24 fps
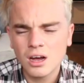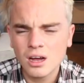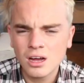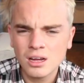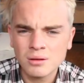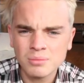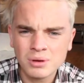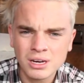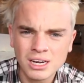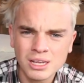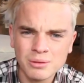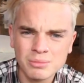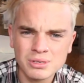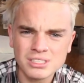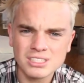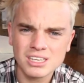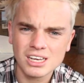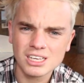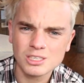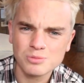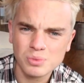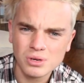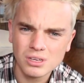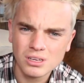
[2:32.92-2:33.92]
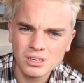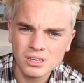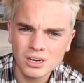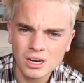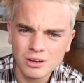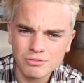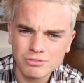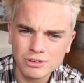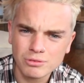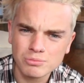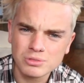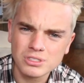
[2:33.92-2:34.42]
Hi, my name is Casper Lee, and
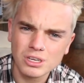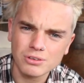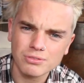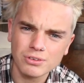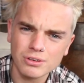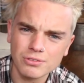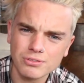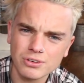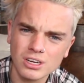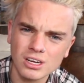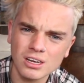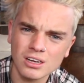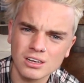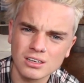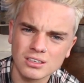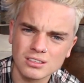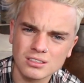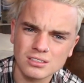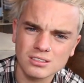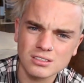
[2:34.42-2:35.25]
I'm from South Africa.